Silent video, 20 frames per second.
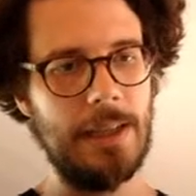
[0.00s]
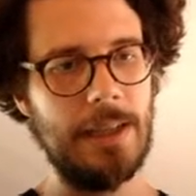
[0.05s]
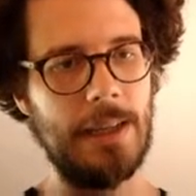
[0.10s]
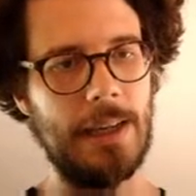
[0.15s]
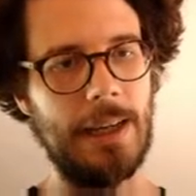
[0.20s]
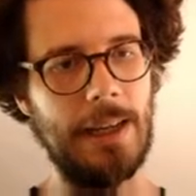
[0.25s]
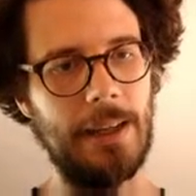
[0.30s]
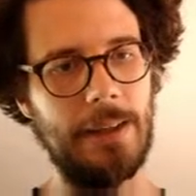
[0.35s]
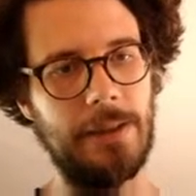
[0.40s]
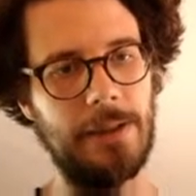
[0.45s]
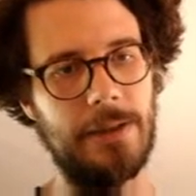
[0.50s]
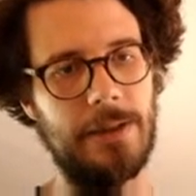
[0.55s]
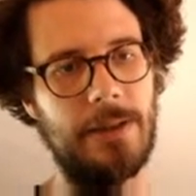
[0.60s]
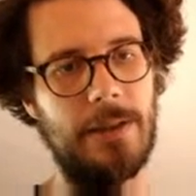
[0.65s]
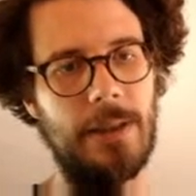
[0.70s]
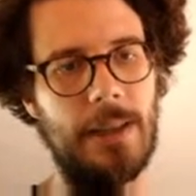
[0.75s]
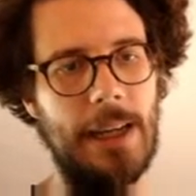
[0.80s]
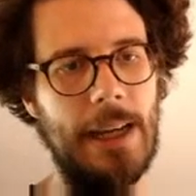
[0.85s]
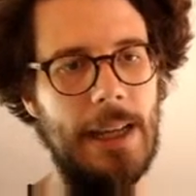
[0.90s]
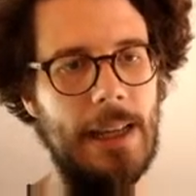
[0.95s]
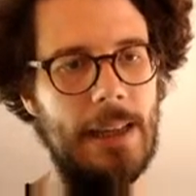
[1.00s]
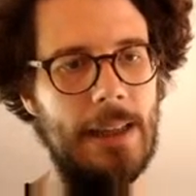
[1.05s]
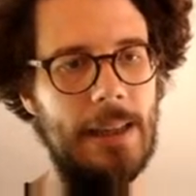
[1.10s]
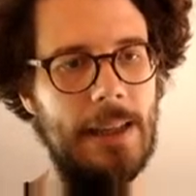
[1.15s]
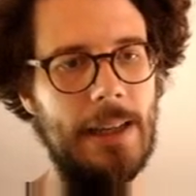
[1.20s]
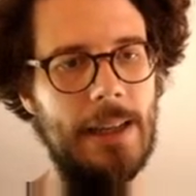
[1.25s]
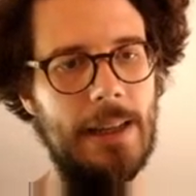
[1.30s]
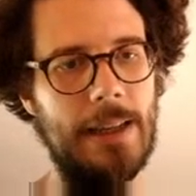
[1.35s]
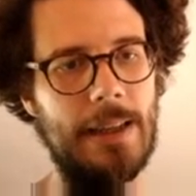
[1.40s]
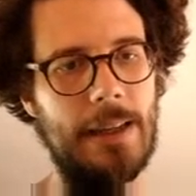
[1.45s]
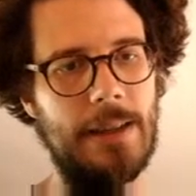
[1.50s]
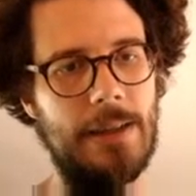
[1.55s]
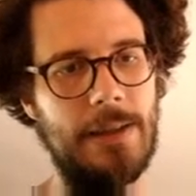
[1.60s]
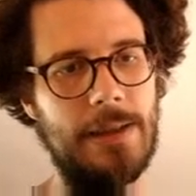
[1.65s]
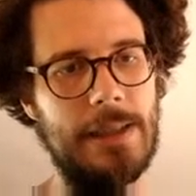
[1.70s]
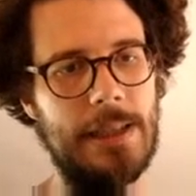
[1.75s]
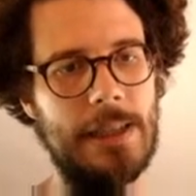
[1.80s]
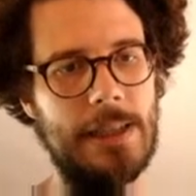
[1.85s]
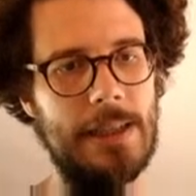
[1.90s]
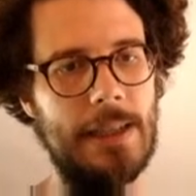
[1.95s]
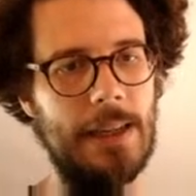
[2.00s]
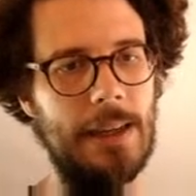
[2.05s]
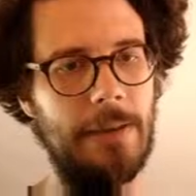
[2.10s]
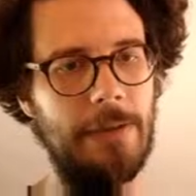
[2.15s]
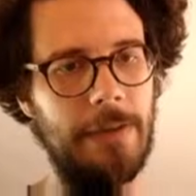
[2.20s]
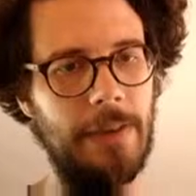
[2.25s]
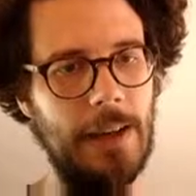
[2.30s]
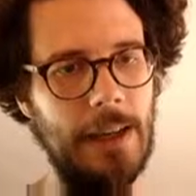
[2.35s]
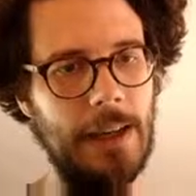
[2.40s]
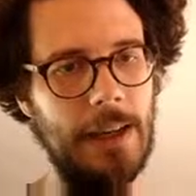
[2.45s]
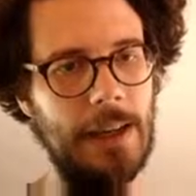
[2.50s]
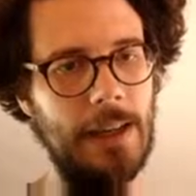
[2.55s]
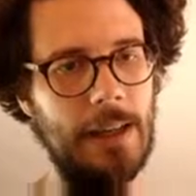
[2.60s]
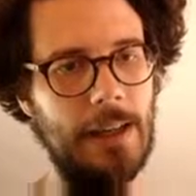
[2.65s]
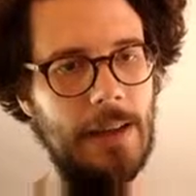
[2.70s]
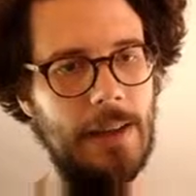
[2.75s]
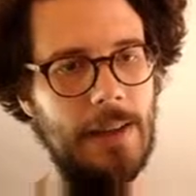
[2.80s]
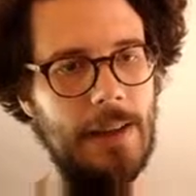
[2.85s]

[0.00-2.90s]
I hit Control L and it looks inside the file